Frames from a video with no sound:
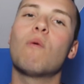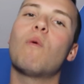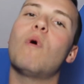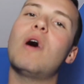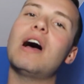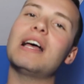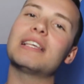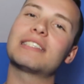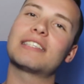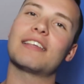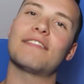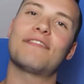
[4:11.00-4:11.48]

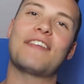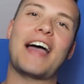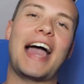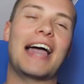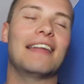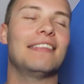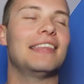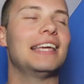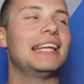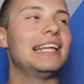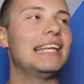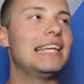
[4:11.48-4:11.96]
was the
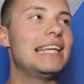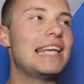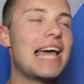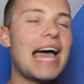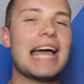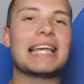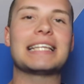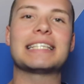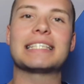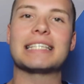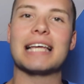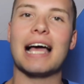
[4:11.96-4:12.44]
fact that
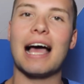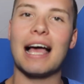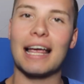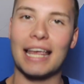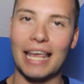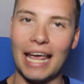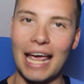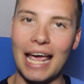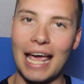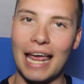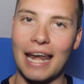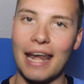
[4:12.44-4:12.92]
yet
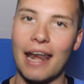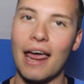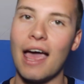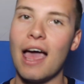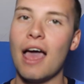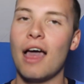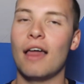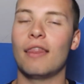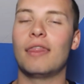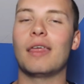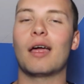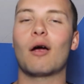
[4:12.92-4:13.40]
again,
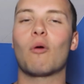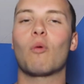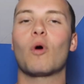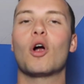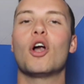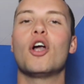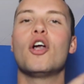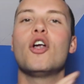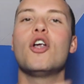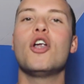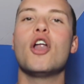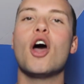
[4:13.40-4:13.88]
there
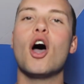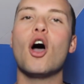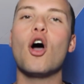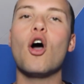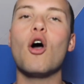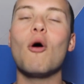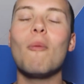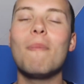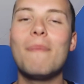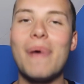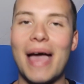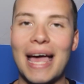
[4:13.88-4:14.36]
were
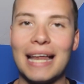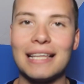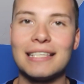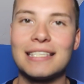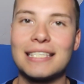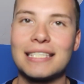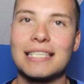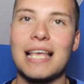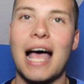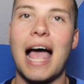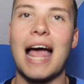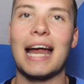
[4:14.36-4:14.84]
no
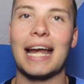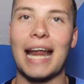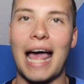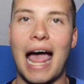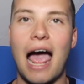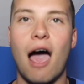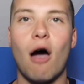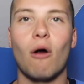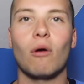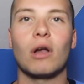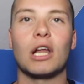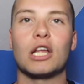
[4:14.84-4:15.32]
bedside
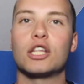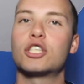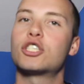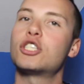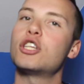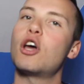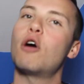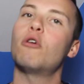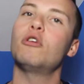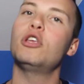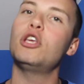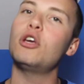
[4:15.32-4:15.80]

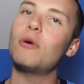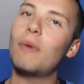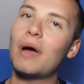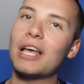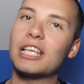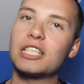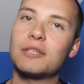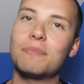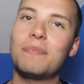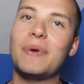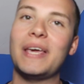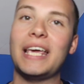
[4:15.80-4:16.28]
outlets, no
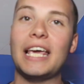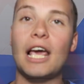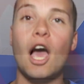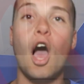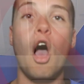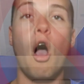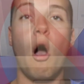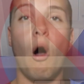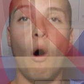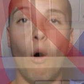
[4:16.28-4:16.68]
USB